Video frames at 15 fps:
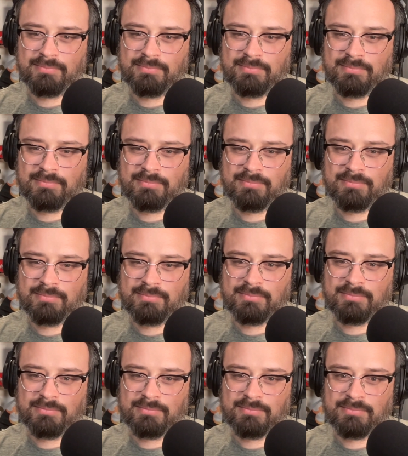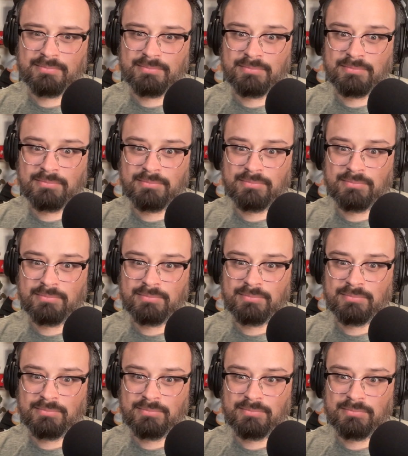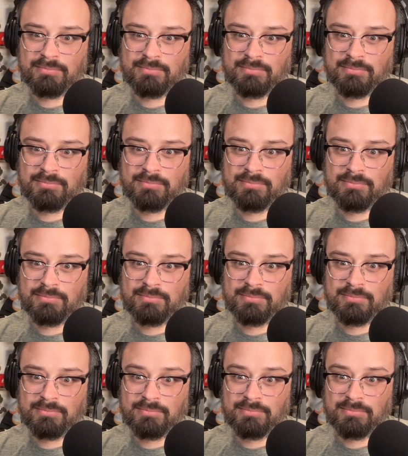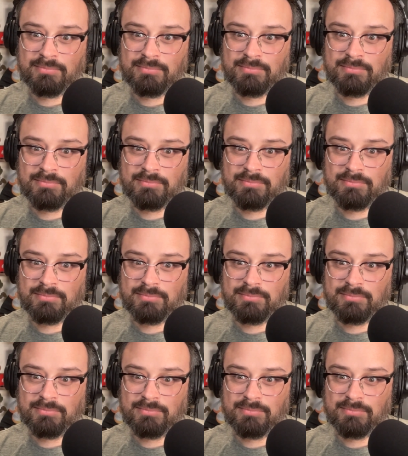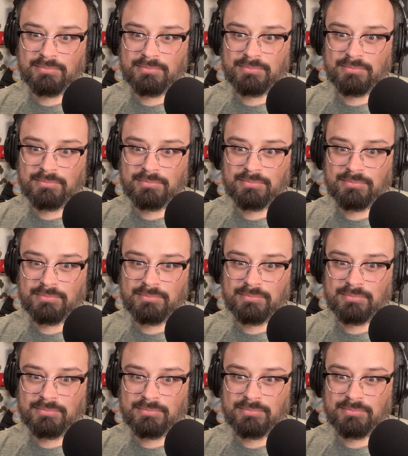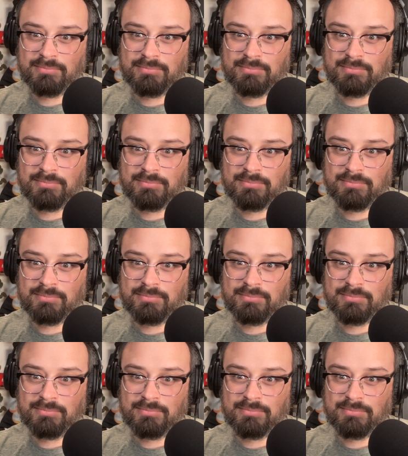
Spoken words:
(silent)